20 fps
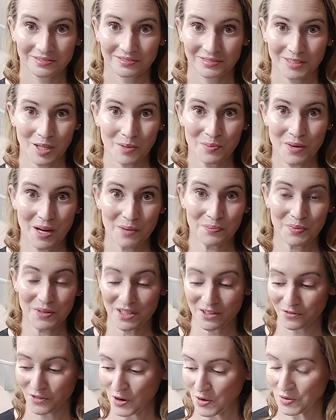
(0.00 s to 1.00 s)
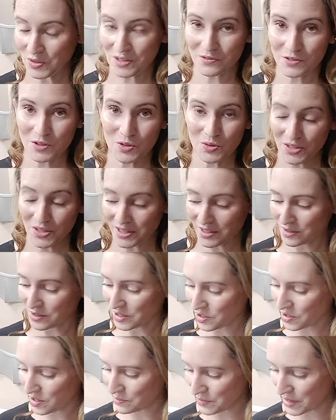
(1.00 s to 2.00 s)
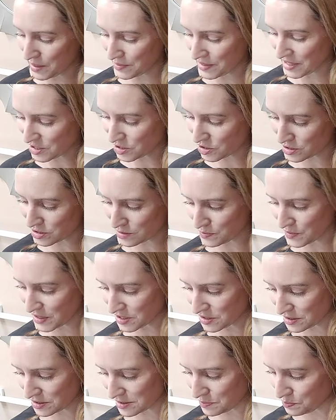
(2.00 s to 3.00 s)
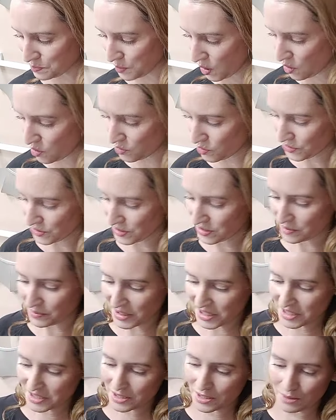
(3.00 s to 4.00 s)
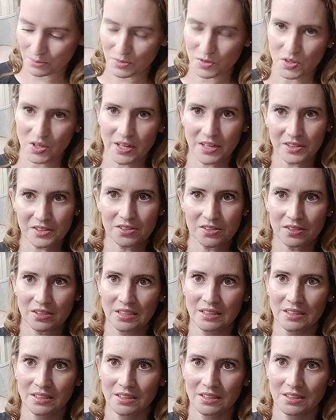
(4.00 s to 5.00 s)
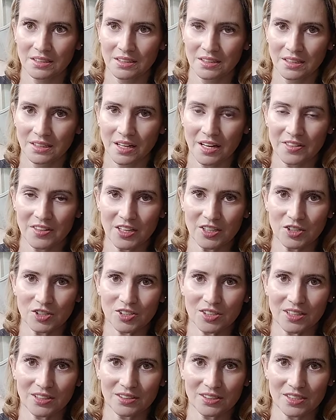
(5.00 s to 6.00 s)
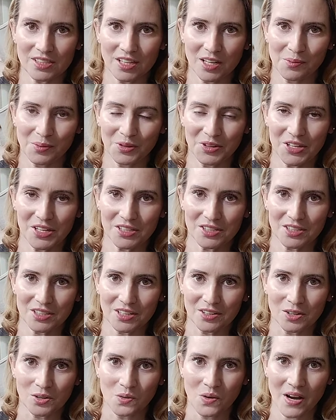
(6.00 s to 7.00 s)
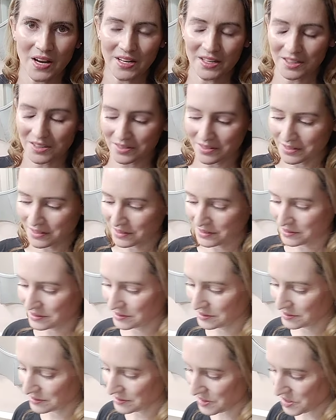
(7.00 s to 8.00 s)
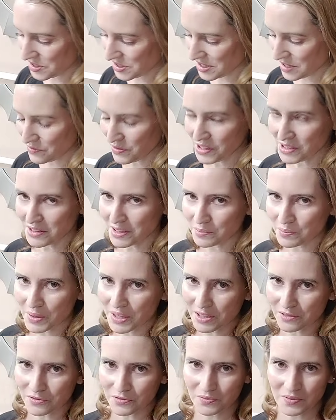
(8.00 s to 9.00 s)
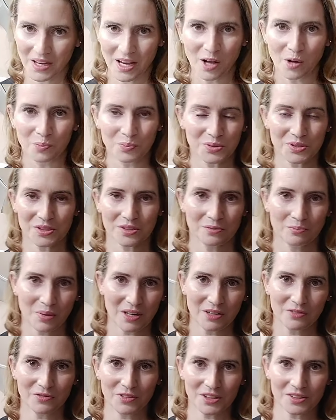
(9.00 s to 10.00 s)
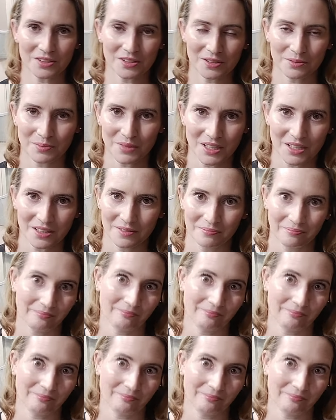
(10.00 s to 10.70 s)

it might be the fountain of youth. I, you know what? Maybe I should just mix these both into my same drinks and then just get the terrible taste out of the way and see if anything benef helps, benefits me.